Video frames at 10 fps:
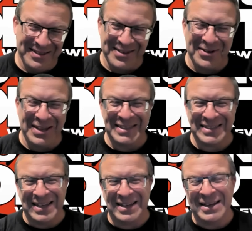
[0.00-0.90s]
Well, he's
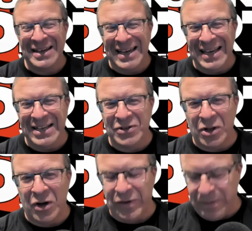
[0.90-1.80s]

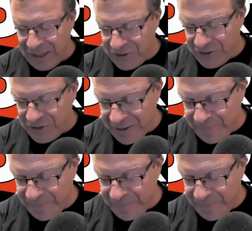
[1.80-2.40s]
all over the place, John